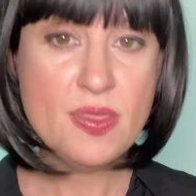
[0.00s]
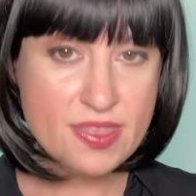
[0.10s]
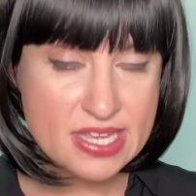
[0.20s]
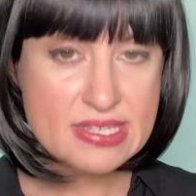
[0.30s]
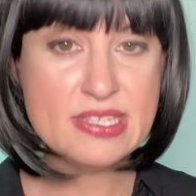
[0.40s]

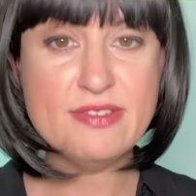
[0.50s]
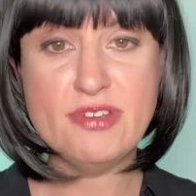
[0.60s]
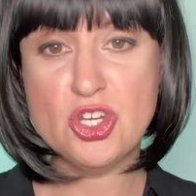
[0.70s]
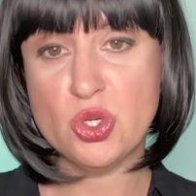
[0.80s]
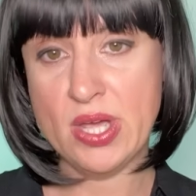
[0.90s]
this is a
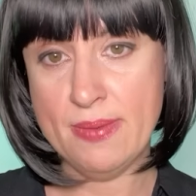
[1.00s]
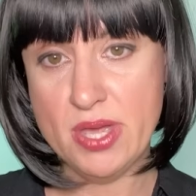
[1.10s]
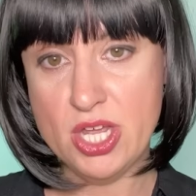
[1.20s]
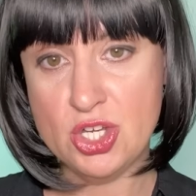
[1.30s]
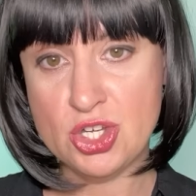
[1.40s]
visual
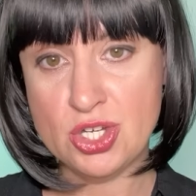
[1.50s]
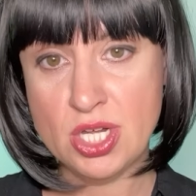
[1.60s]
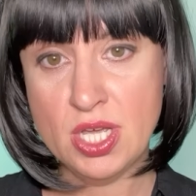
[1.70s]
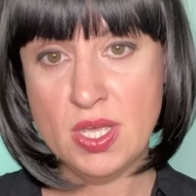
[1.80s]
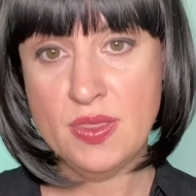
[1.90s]
image
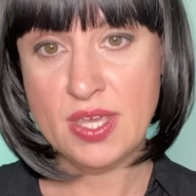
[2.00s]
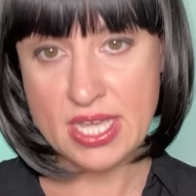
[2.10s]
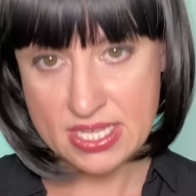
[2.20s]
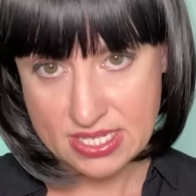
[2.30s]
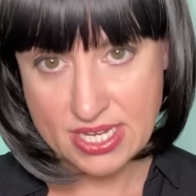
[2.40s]
that
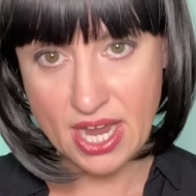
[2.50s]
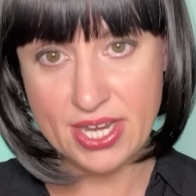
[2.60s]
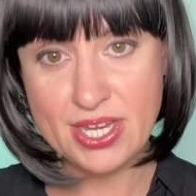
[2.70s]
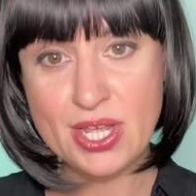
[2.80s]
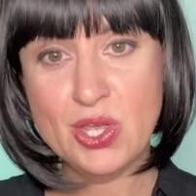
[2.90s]
is
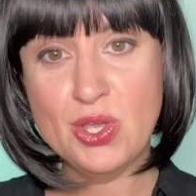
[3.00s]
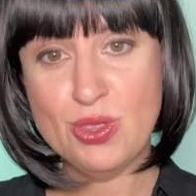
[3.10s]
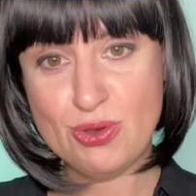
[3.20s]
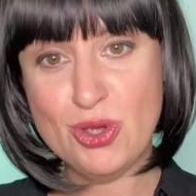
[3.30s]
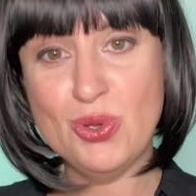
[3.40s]
done
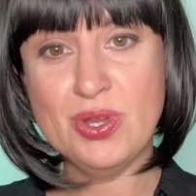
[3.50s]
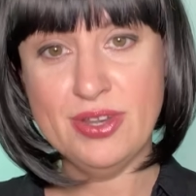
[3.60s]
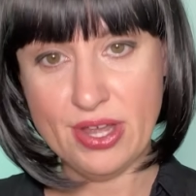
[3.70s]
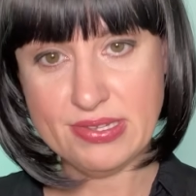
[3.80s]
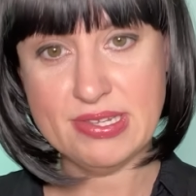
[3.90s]
through
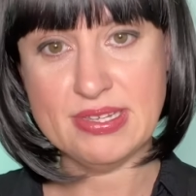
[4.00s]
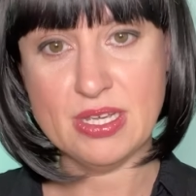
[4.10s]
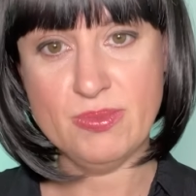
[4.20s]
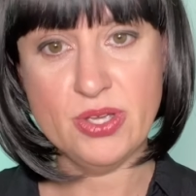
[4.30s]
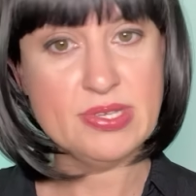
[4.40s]
narcissistic
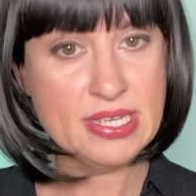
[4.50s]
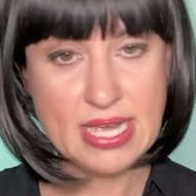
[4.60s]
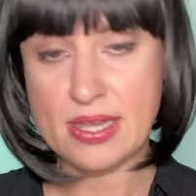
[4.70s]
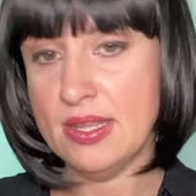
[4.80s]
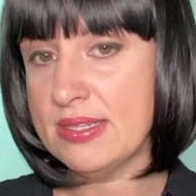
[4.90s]
abuse.
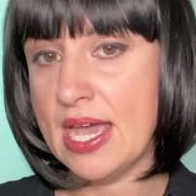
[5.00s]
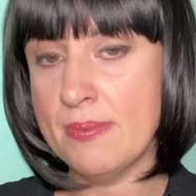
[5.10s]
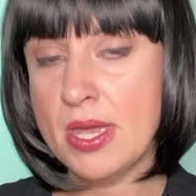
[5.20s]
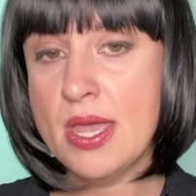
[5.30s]
Exactly the same.